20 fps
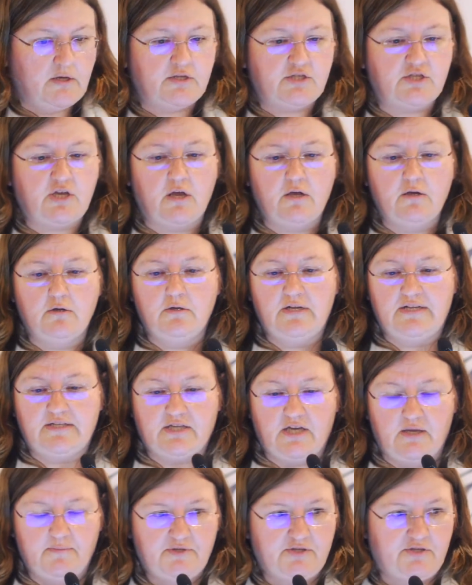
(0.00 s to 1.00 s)
So in
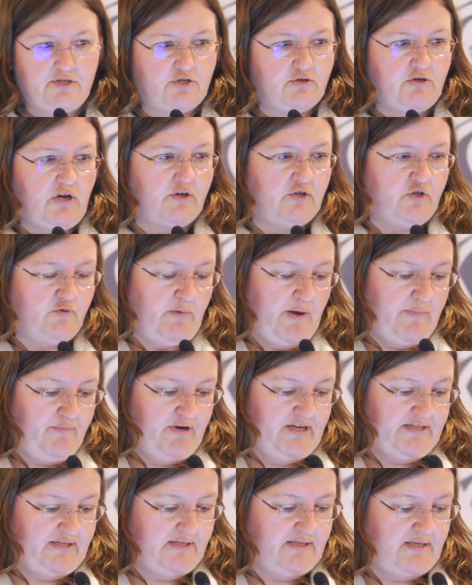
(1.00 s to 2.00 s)
terms of the structure of my
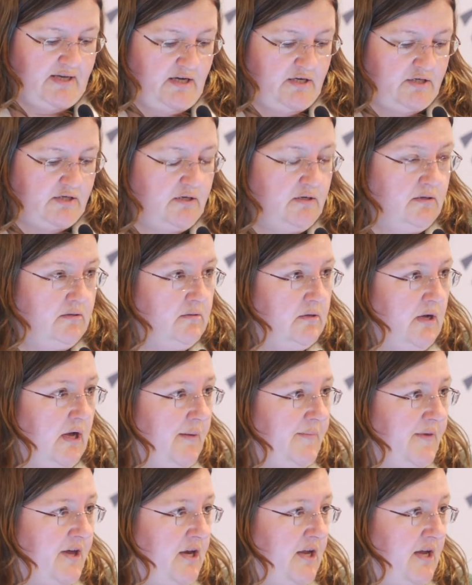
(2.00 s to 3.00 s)
presentation,
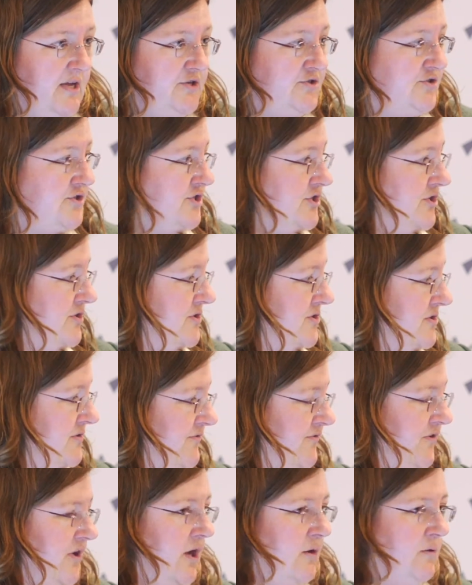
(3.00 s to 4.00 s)
I'm going to introduce the
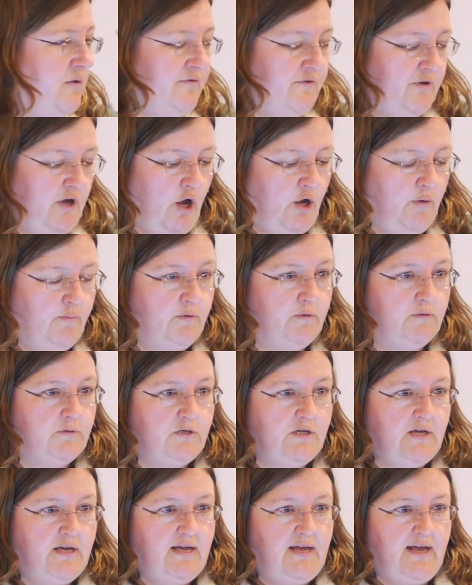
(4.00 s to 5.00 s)
flow of
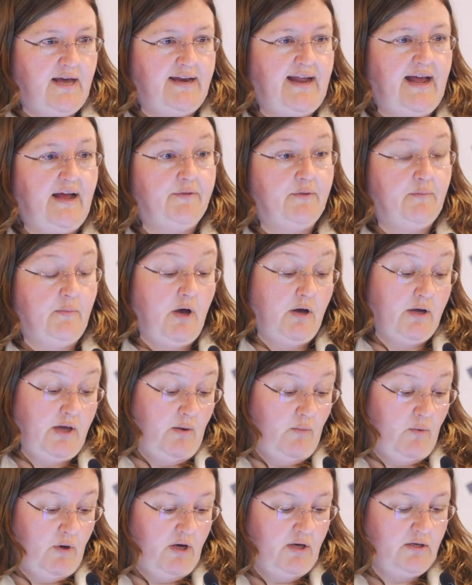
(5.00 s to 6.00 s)
cobalt and how the
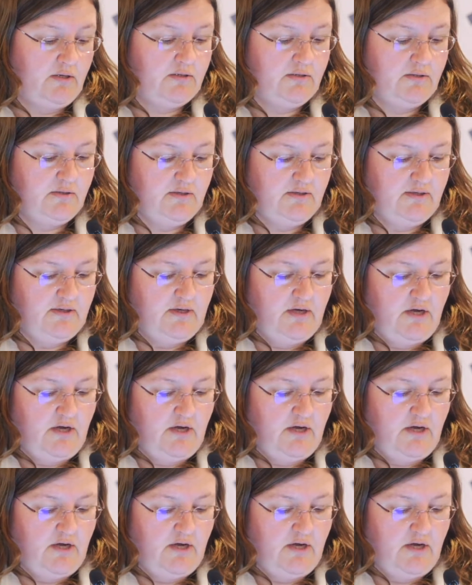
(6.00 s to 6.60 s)
market works.